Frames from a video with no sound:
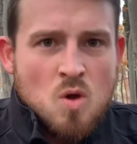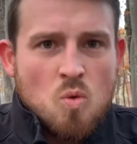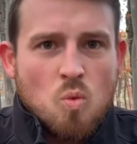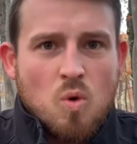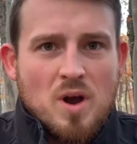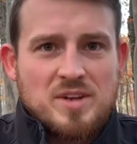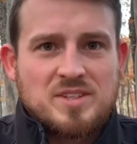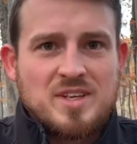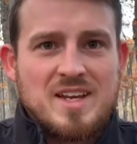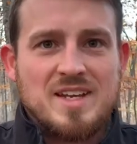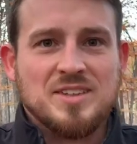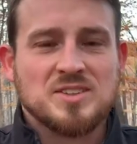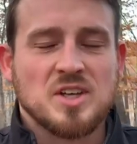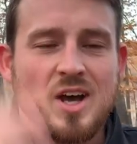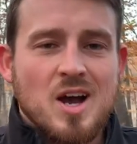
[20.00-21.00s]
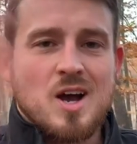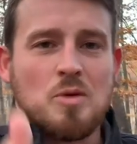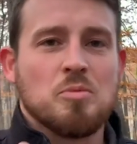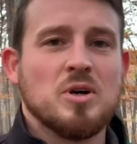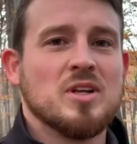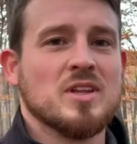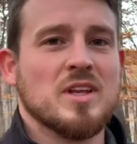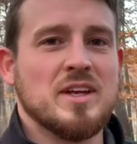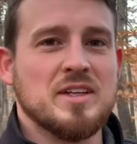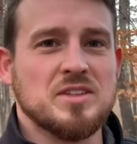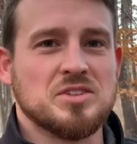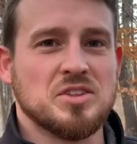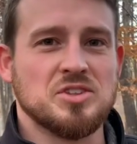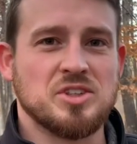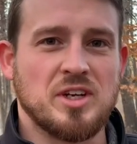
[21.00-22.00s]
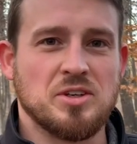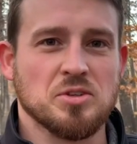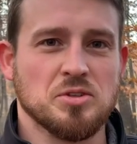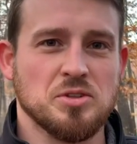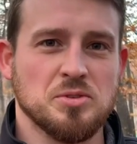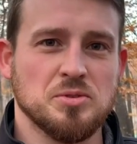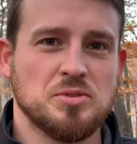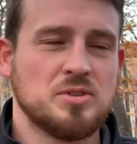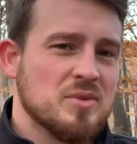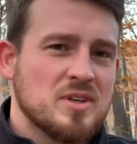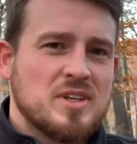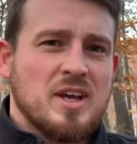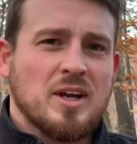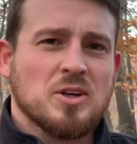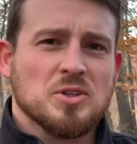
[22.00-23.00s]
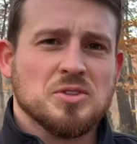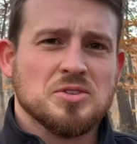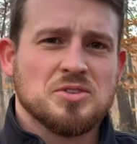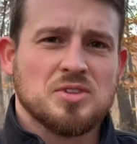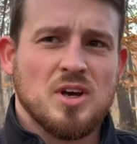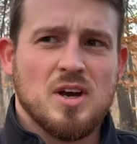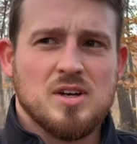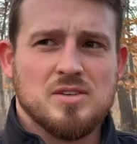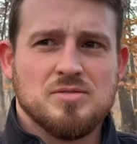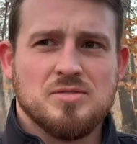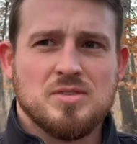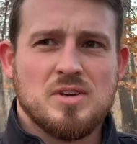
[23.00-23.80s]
What is up, ladies and gentle dudes, kickers of